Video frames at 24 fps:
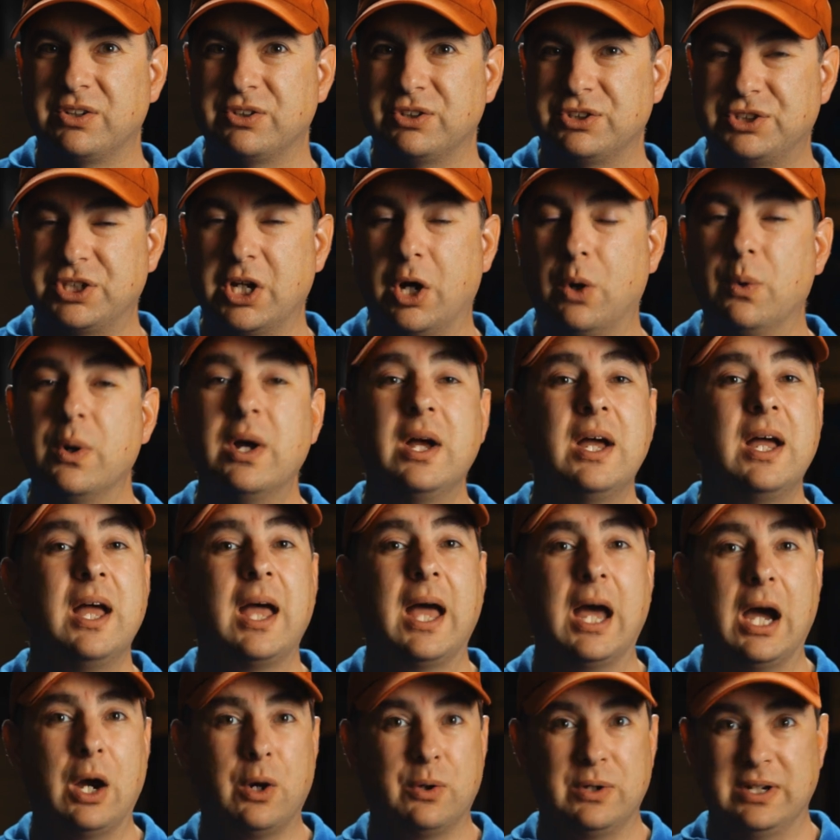So
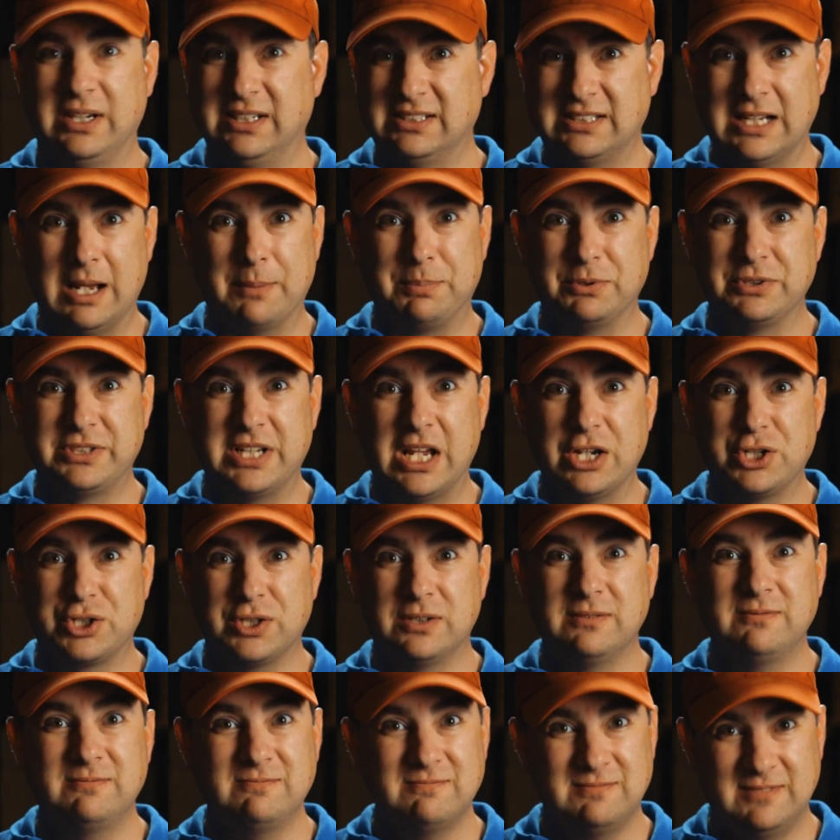our example
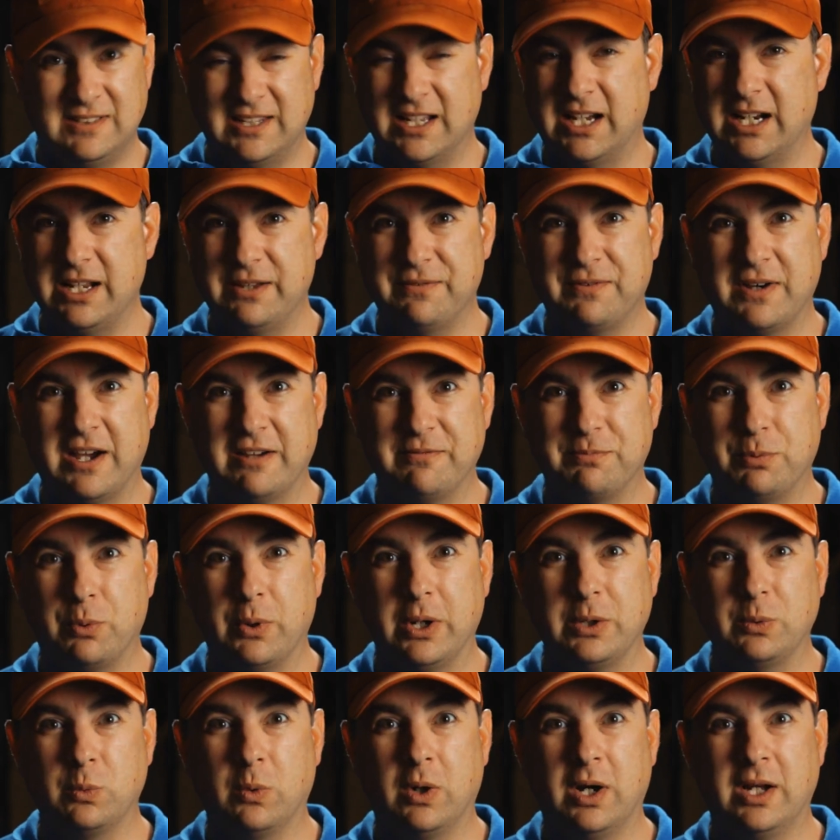station,
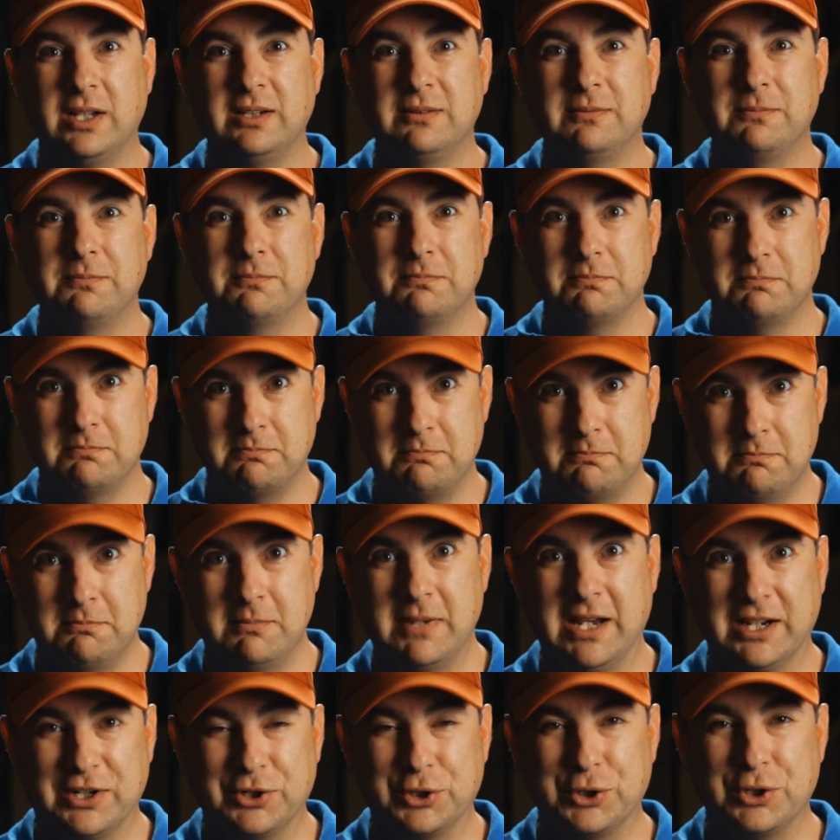95.1
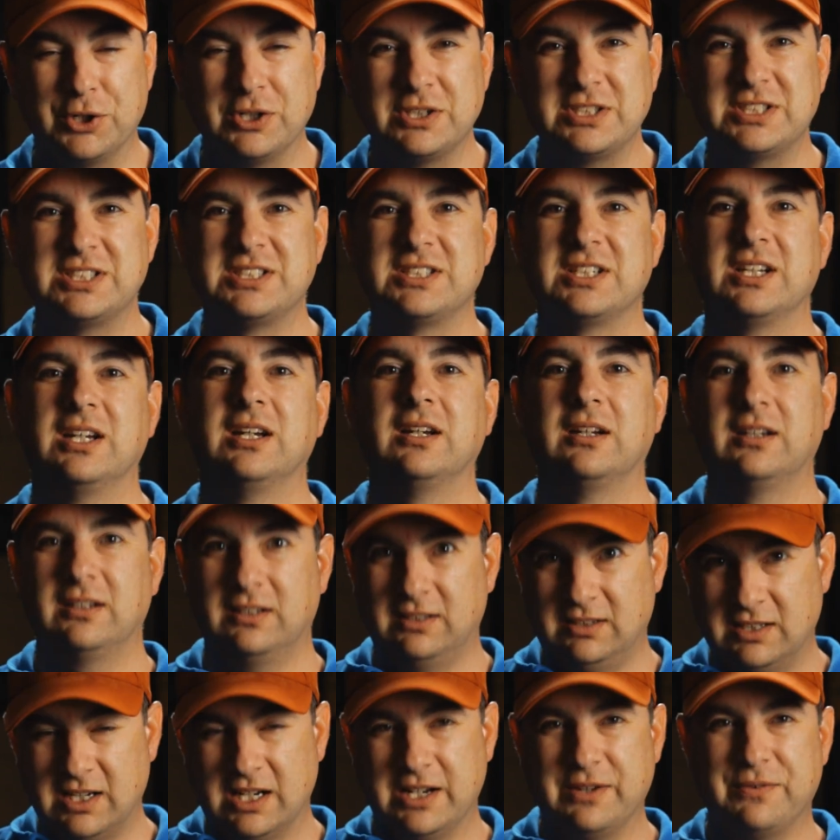megahertz,
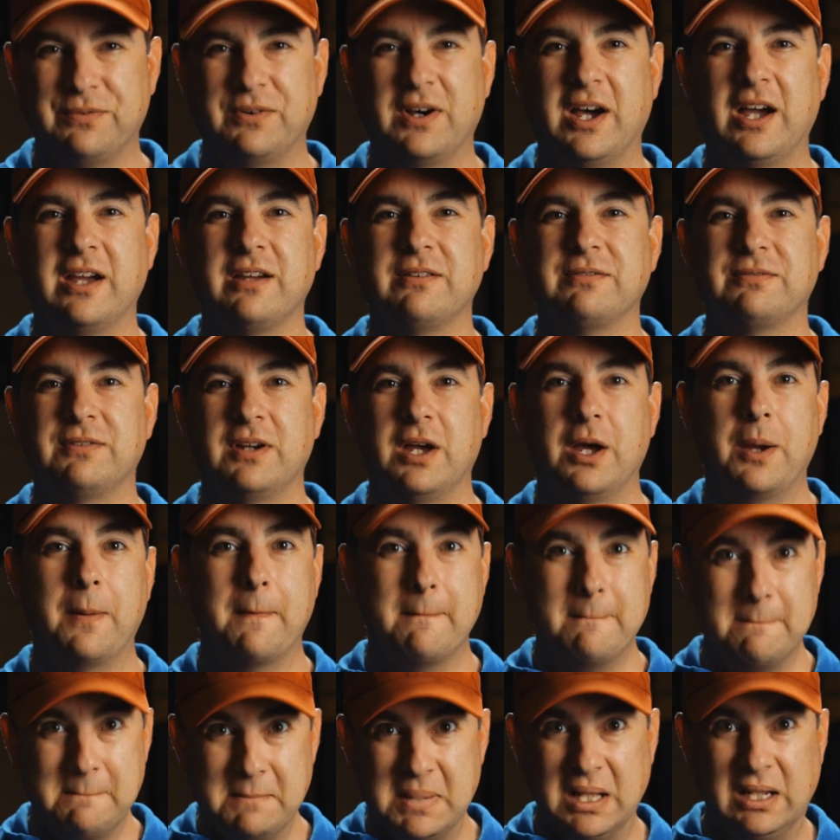
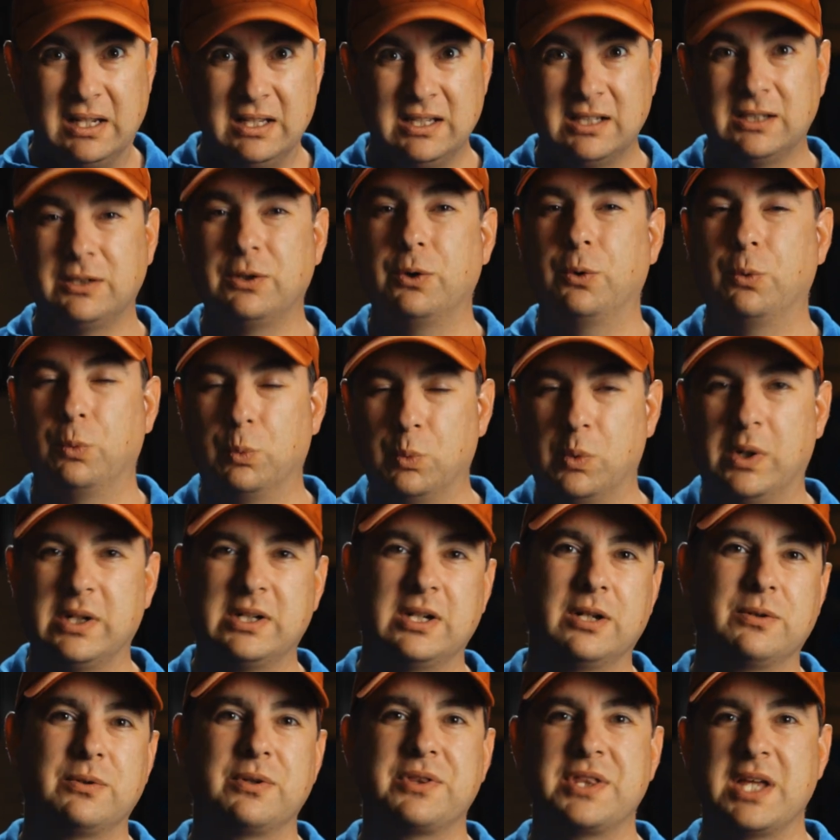
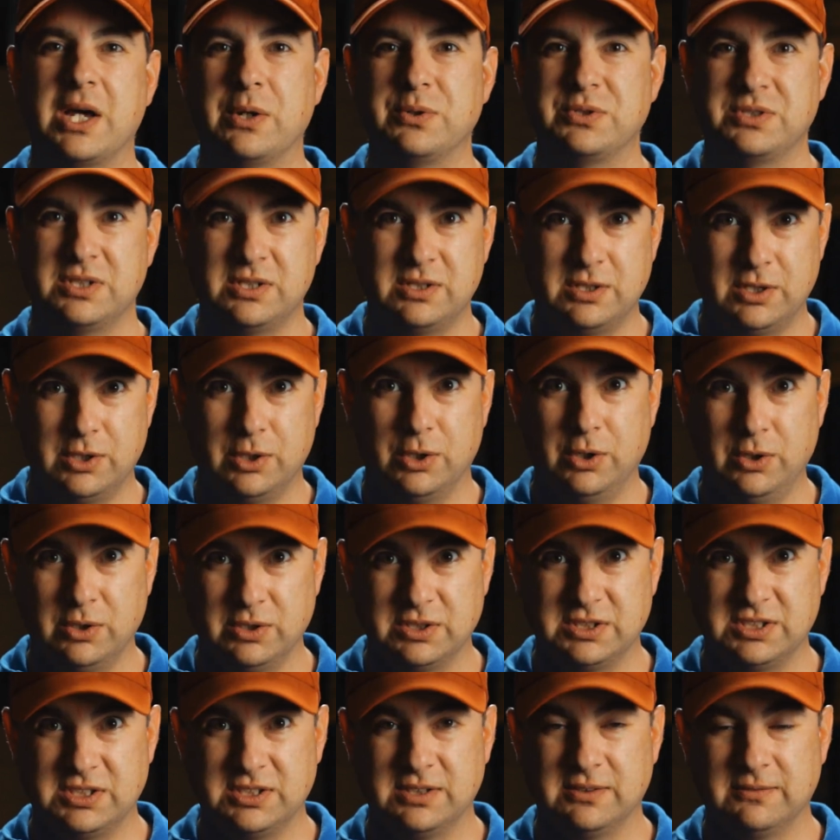95,100,000
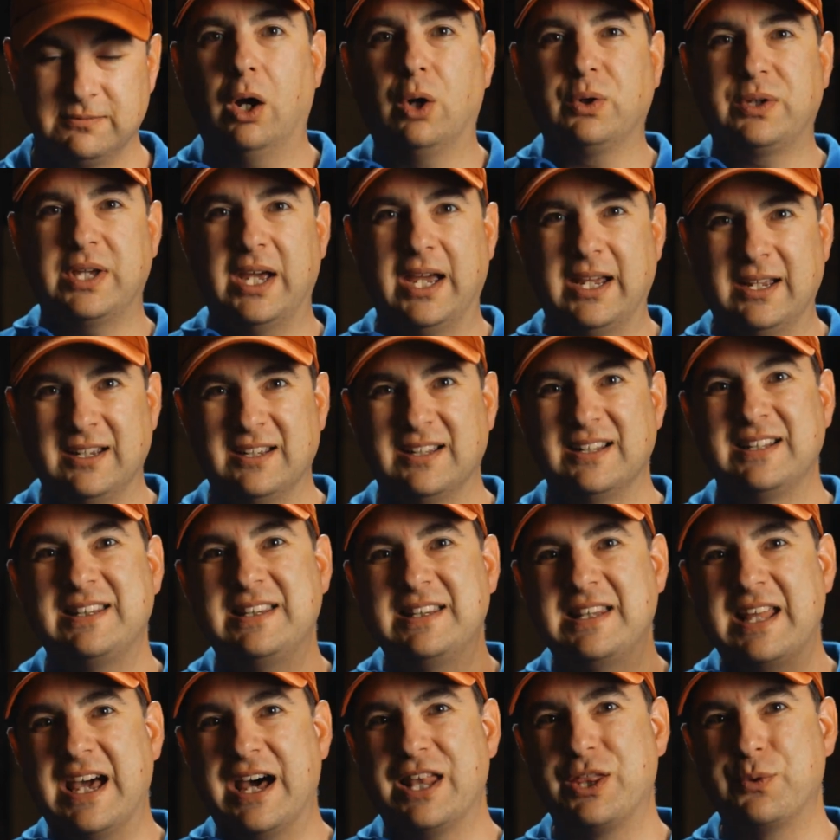hertz. Okay,
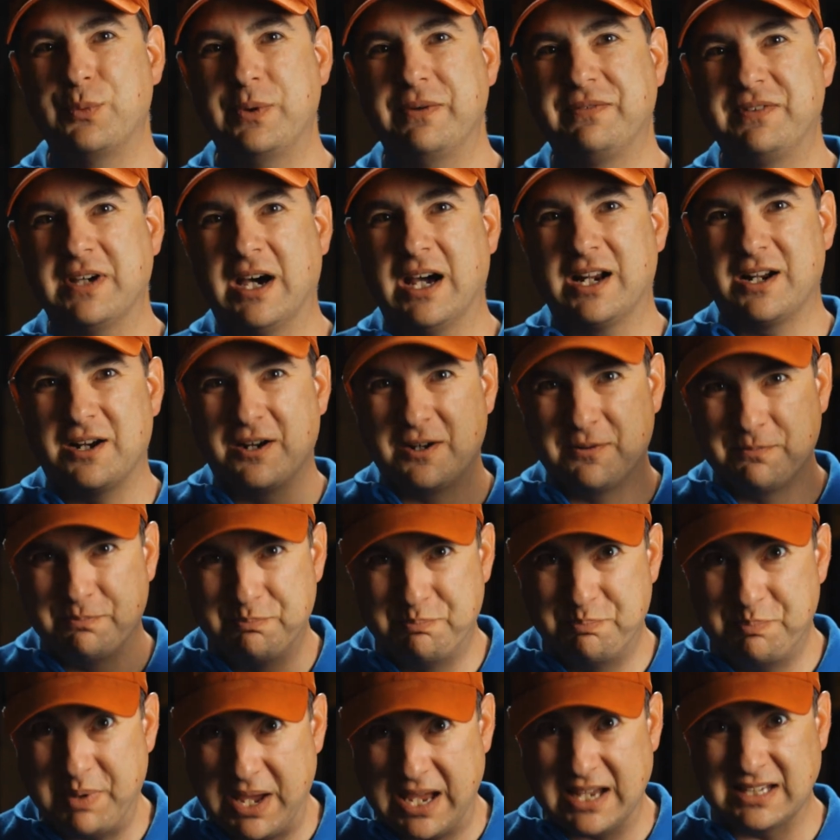now that we've got our
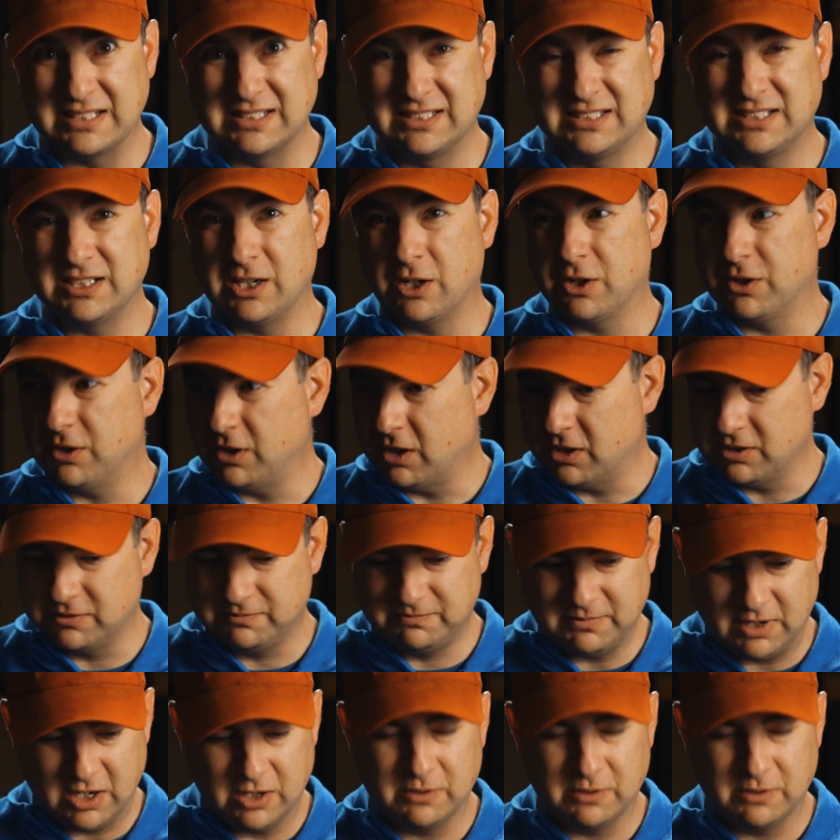base, our